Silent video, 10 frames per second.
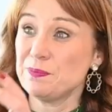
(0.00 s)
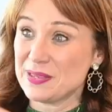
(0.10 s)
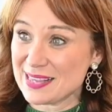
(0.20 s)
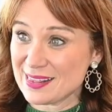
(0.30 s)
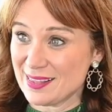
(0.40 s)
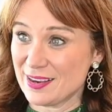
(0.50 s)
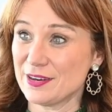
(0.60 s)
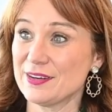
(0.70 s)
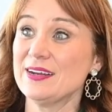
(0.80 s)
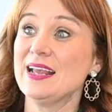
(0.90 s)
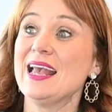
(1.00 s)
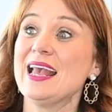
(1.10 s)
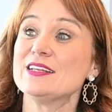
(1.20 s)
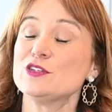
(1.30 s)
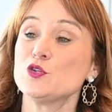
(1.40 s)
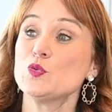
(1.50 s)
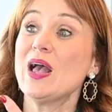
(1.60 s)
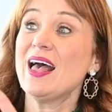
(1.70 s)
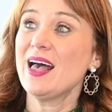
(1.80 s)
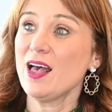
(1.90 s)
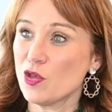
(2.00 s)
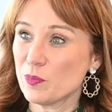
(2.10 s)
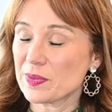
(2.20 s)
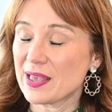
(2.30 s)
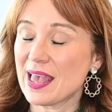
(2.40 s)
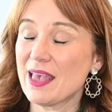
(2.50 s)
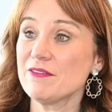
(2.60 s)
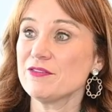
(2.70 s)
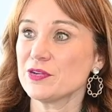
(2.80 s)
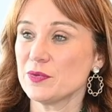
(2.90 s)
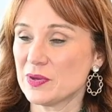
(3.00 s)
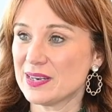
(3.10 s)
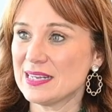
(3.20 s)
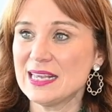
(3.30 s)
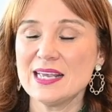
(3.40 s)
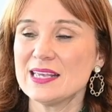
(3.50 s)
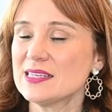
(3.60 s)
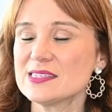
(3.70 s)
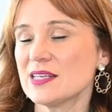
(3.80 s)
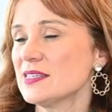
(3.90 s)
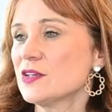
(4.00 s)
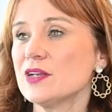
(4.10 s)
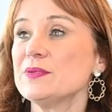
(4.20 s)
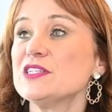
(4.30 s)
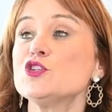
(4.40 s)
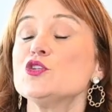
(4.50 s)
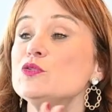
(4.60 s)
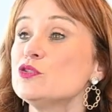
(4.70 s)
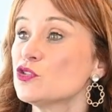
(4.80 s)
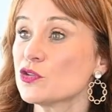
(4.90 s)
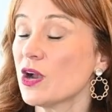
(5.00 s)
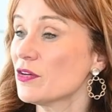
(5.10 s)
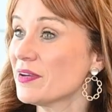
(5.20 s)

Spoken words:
be there to help everyone is going to be too strong